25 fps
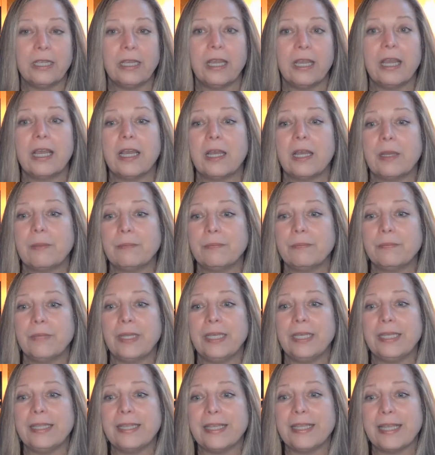
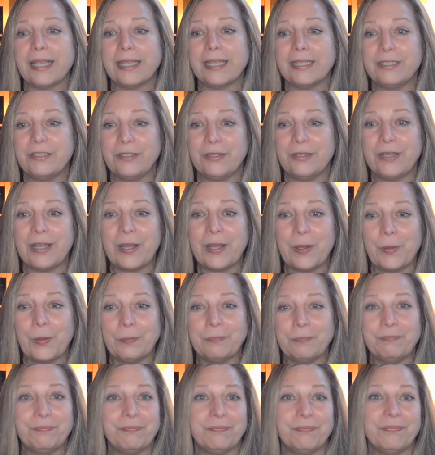Anything I could do to help.
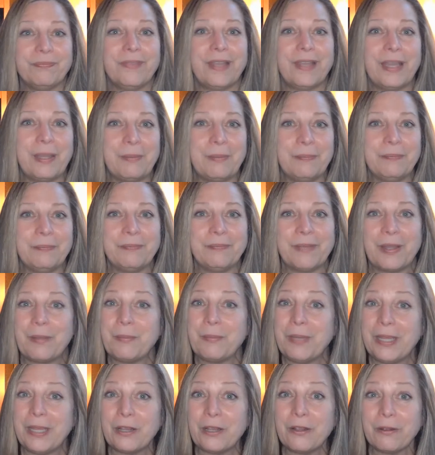I'm
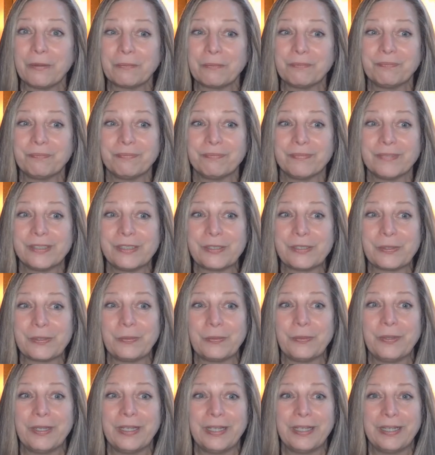here.
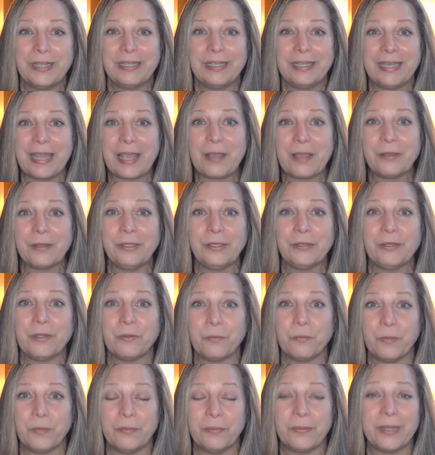So now you
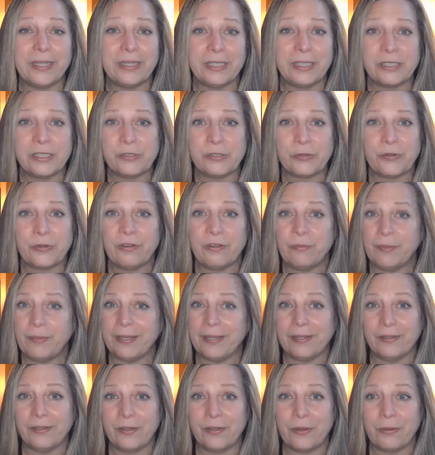can rewrite the story of
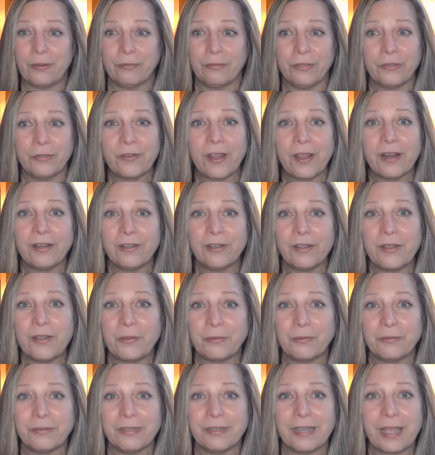being alone. You're not
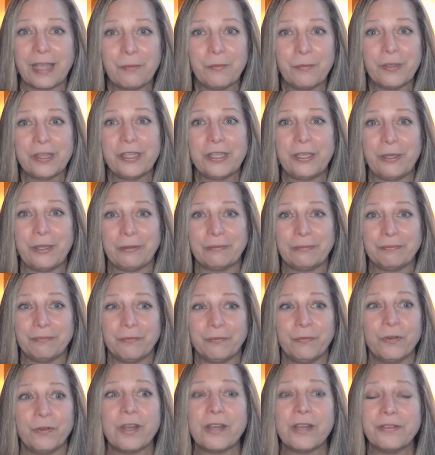alone. I'm with you.
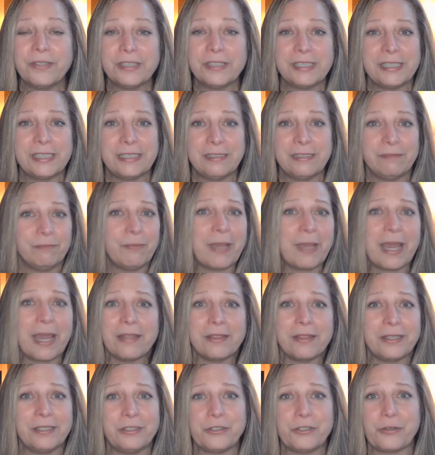We're on this
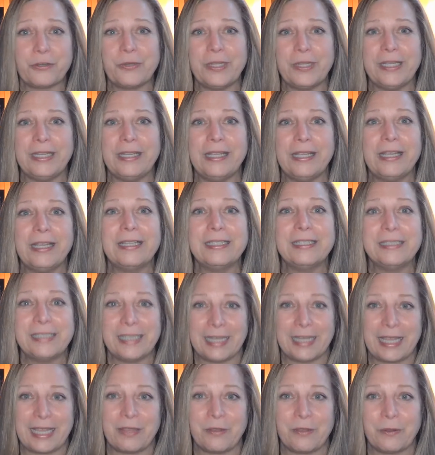path and journey
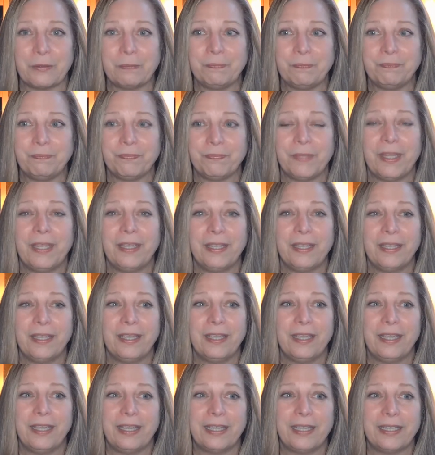together.
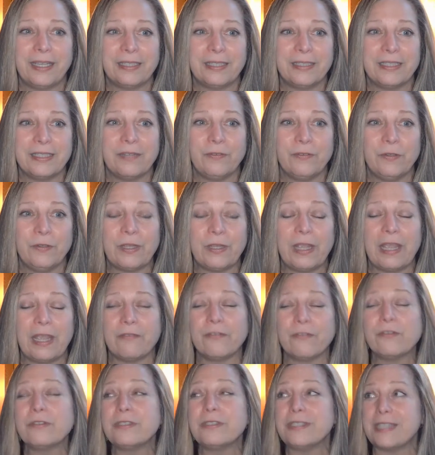And if you
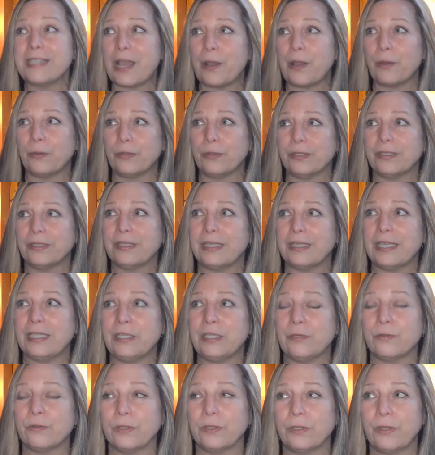ever doubt that
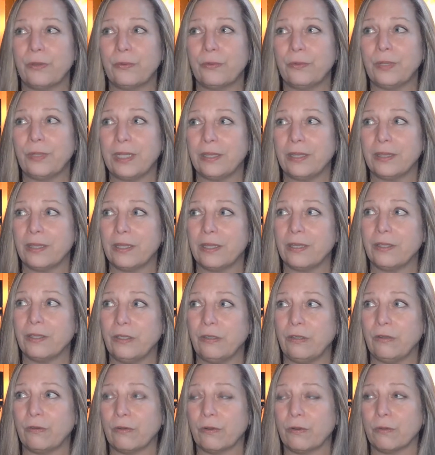you're alone in
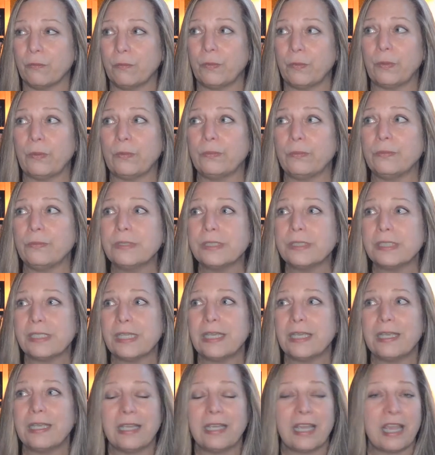your wounds,
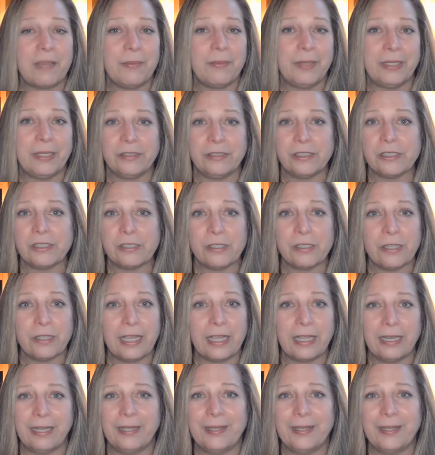I mean, just look at